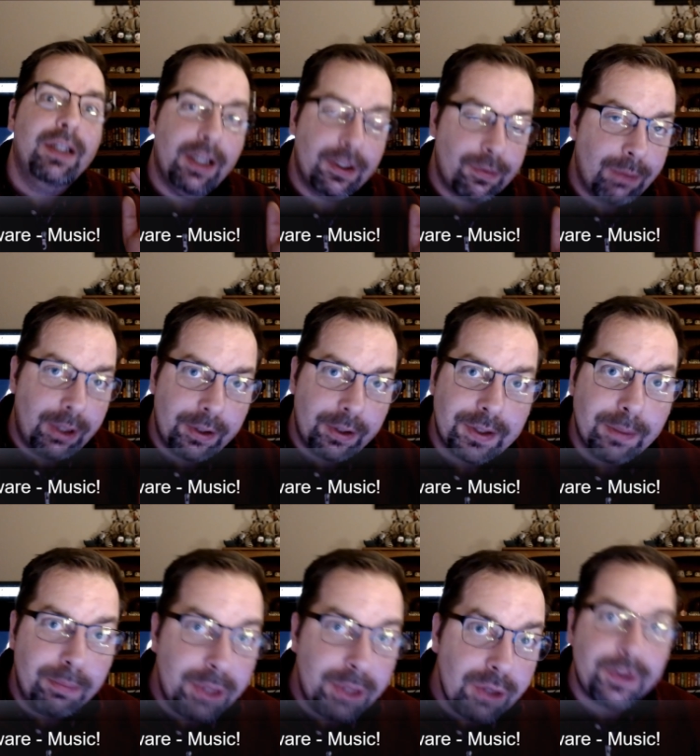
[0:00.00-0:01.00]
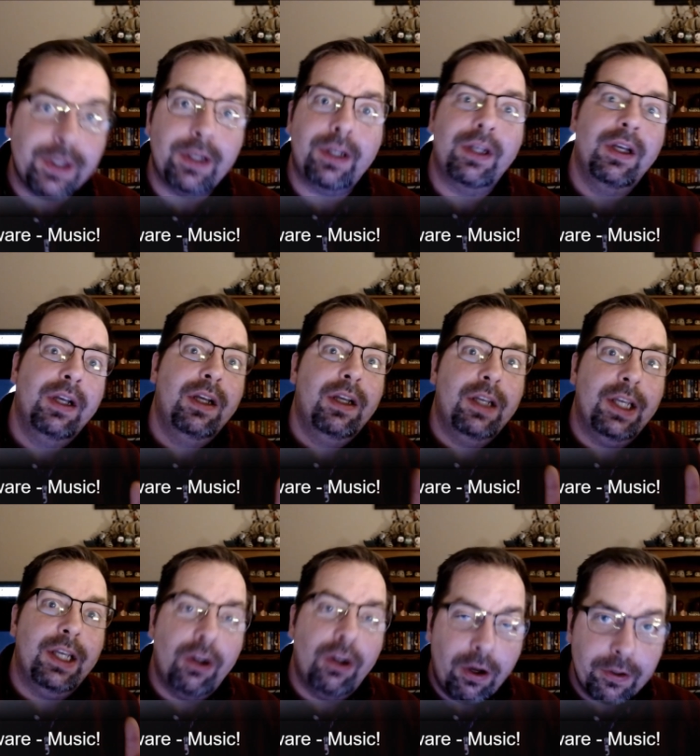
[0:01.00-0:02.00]
as well as the music,
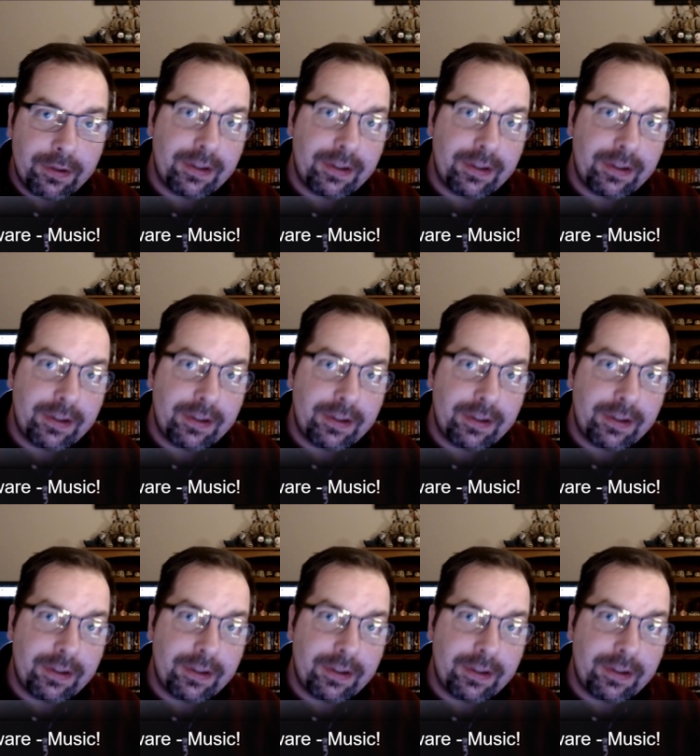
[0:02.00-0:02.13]
it all